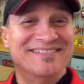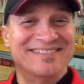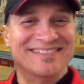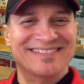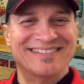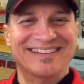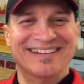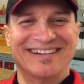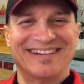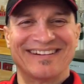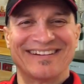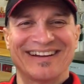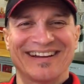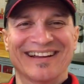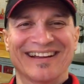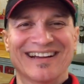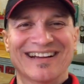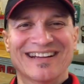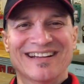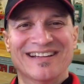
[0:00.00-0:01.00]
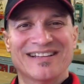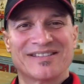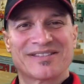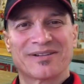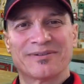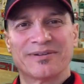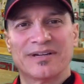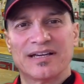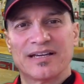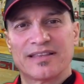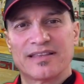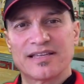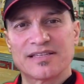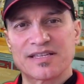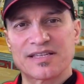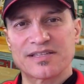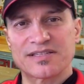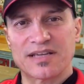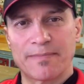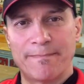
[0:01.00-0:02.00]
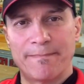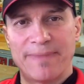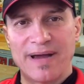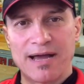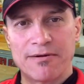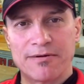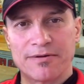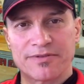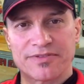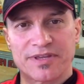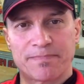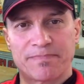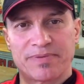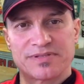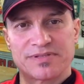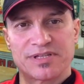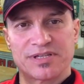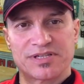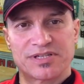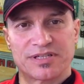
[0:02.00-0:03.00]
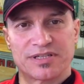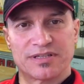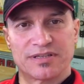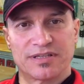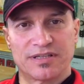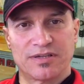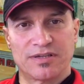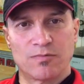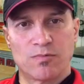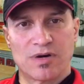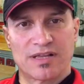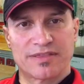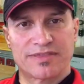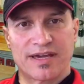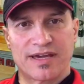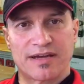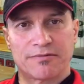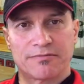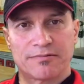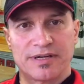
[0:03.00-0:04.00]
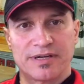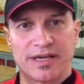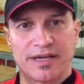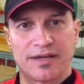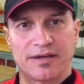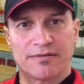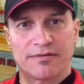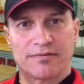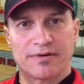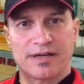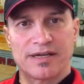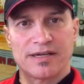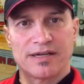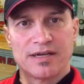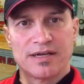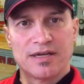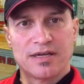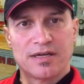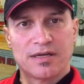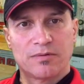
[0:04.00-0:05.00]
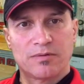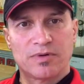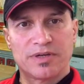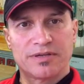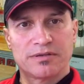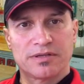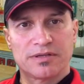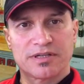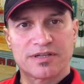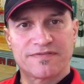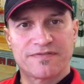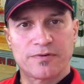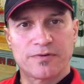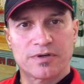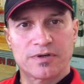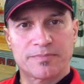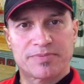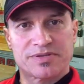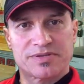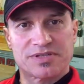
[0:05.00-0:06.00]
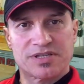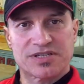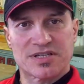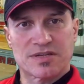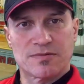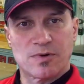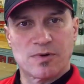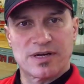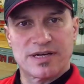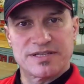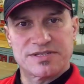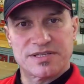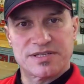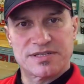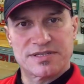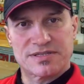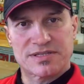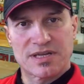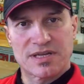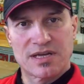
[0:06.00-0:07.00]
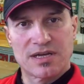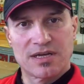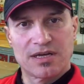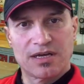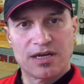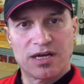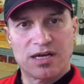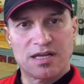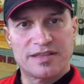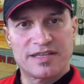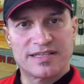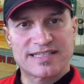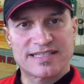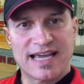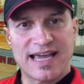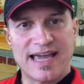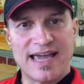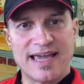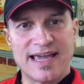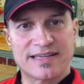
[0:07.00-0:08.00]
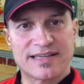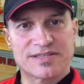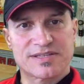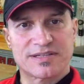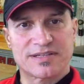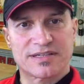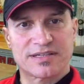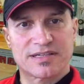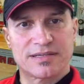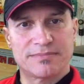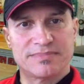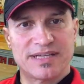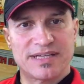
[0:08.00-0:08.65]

All right. So this is about the position that you want that ring, right? What you're looking for position-wise is The tank is going to come